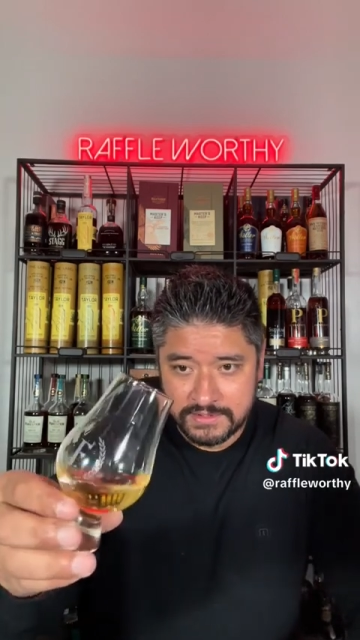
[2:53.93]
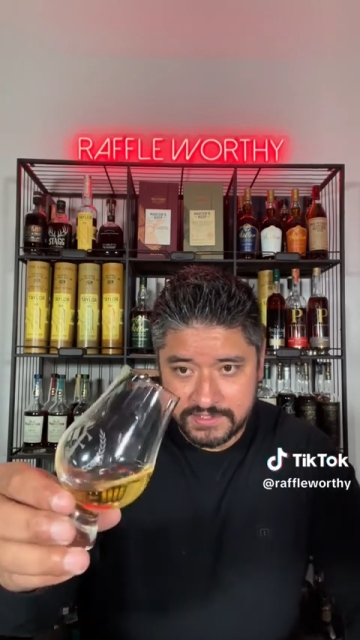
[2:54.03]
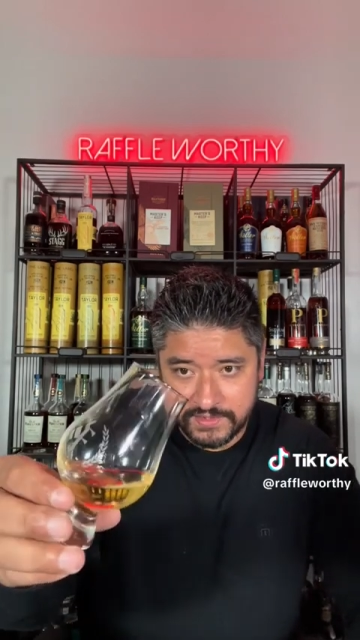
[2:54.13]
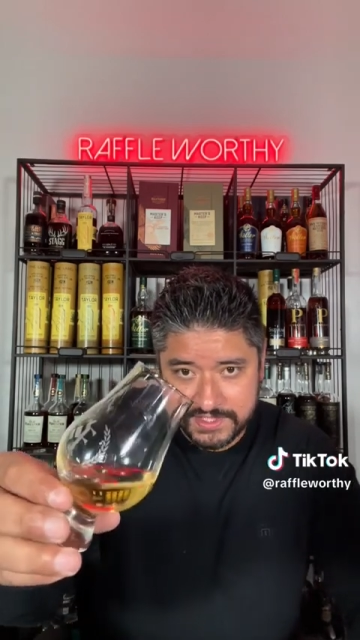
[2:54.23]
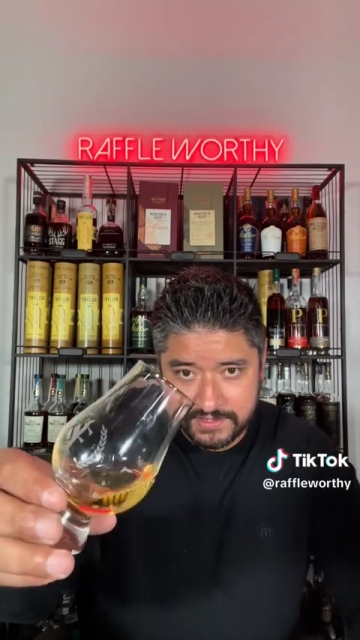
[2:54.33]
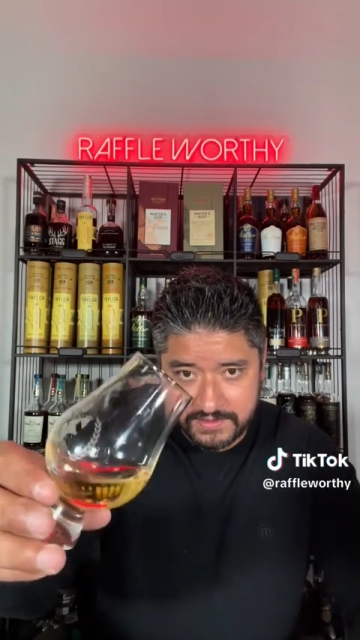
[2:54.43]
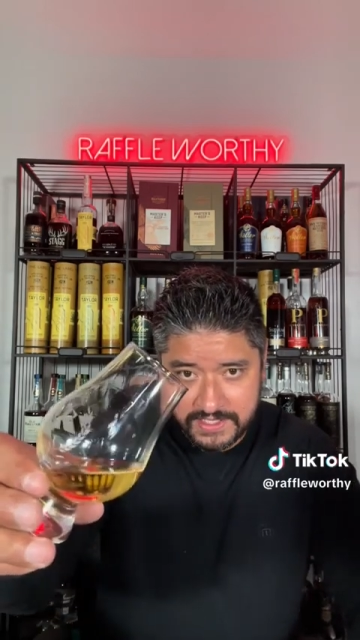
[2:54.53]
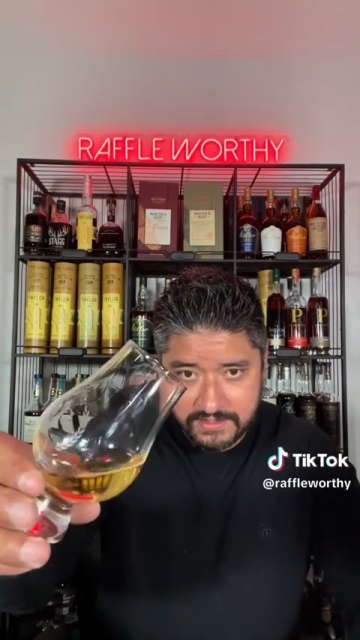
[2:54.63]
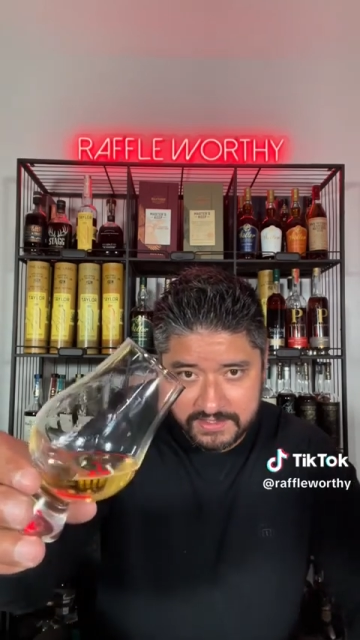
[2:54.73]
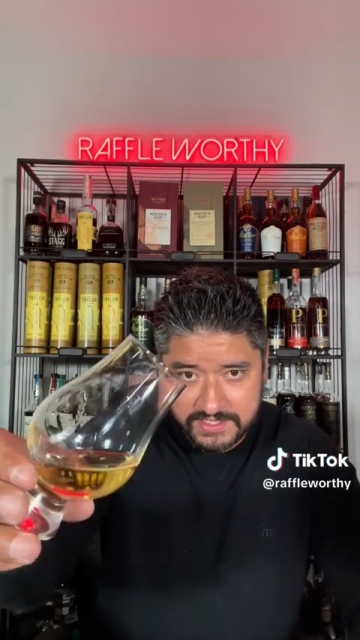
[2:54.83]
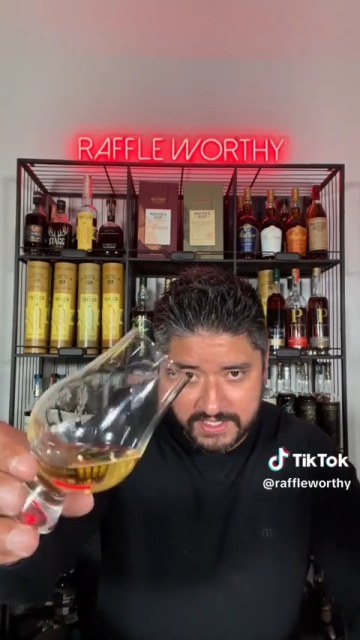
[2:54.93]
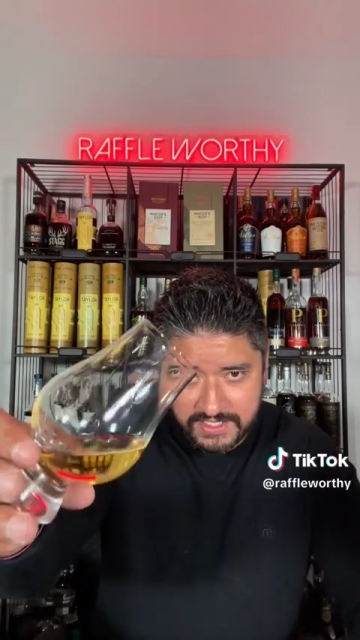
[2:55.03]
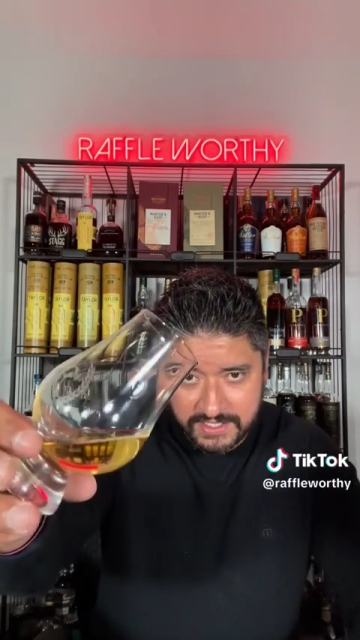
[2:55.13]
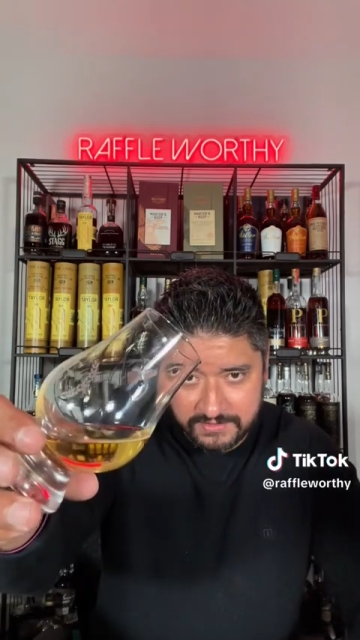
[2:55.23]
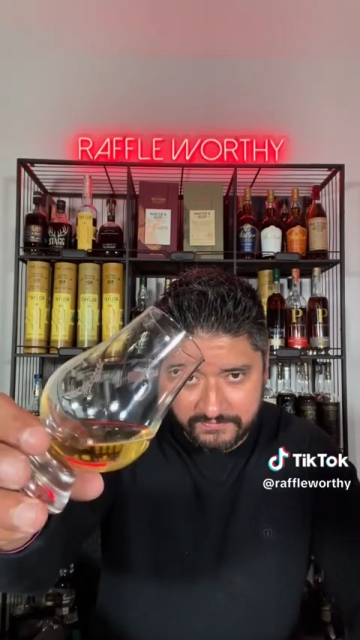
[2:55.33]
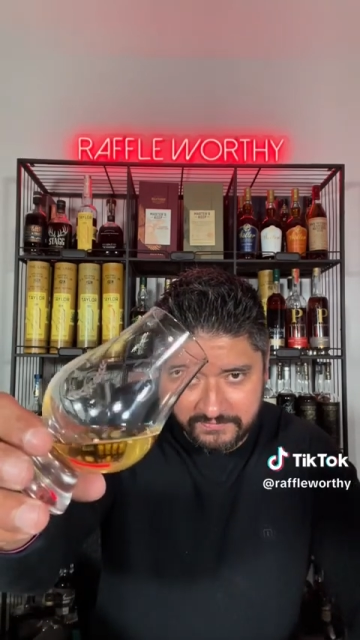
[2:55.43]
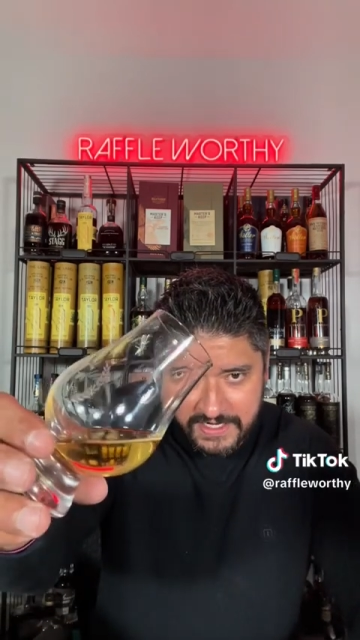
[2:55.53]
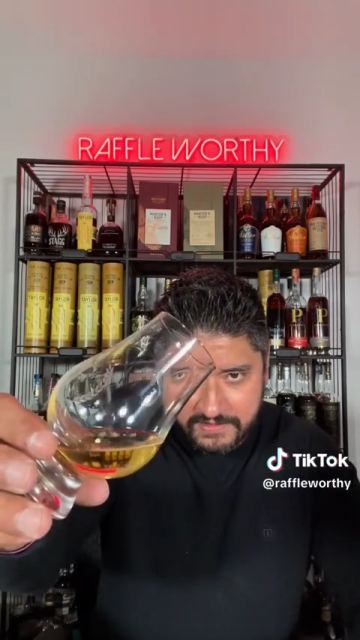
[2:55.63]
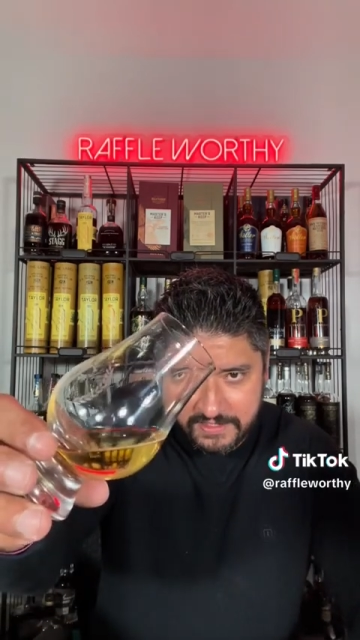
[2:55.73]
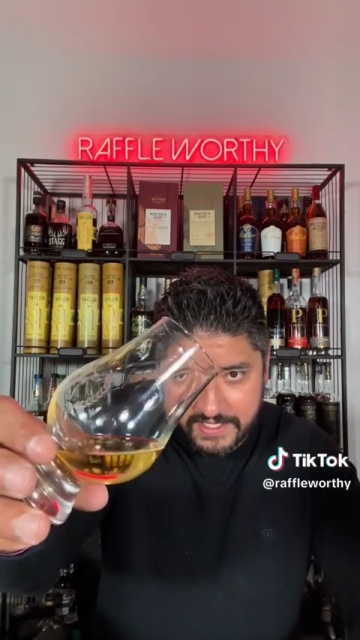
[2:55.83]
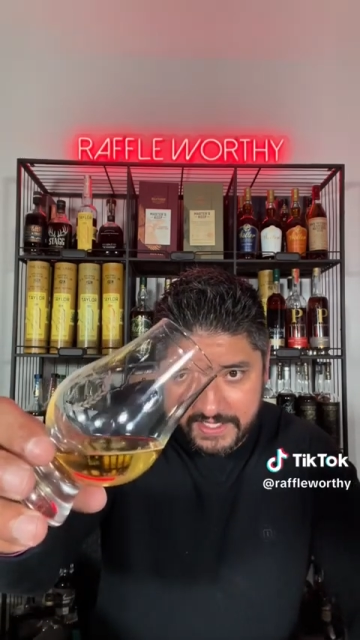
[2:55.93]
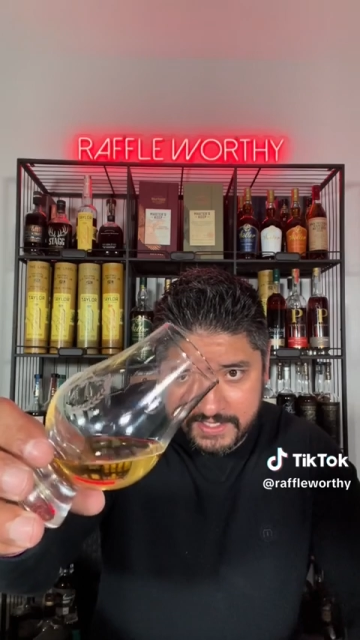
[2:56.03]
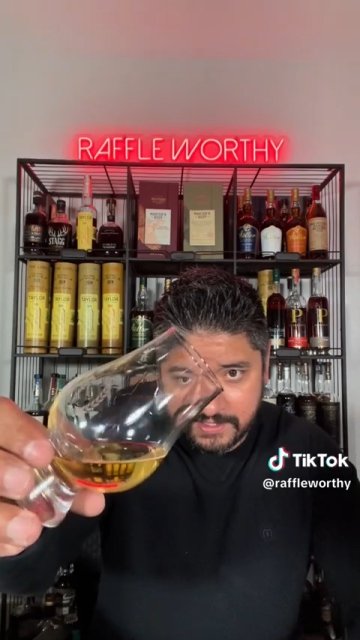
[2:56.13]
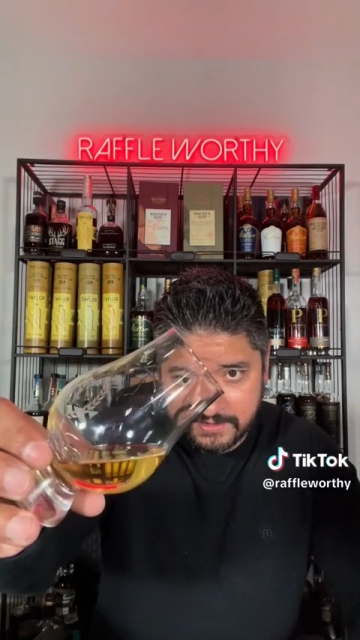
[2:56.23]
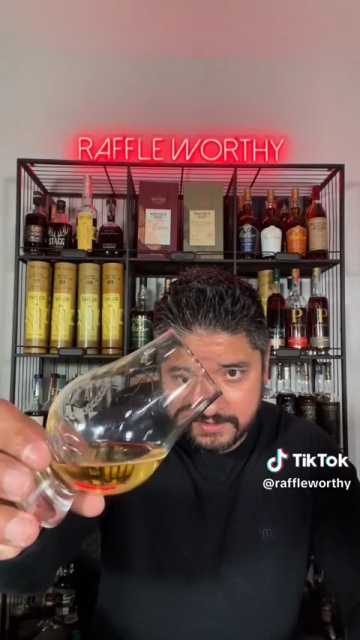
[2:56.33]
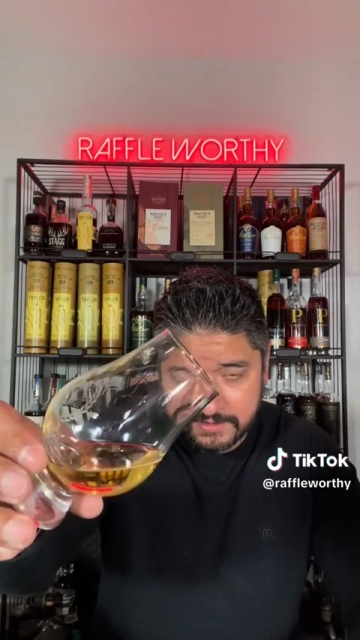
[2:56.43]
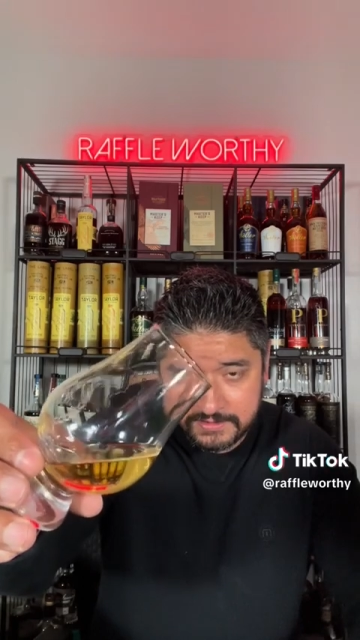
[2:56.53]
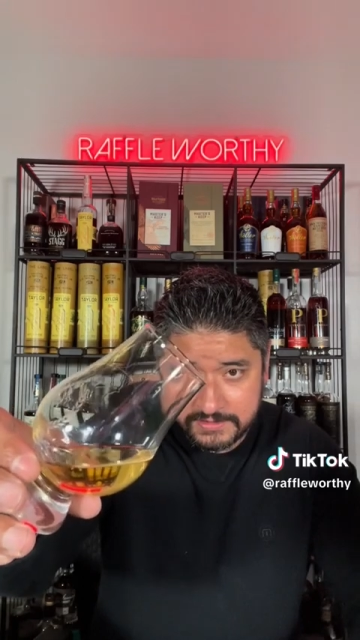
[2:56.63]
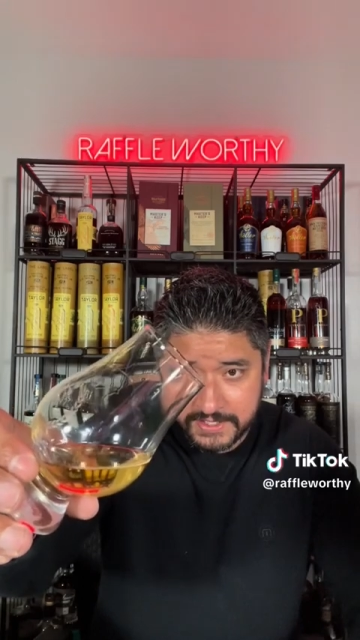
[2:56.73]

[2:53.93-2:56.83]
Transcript: Swish it around. See that very light color.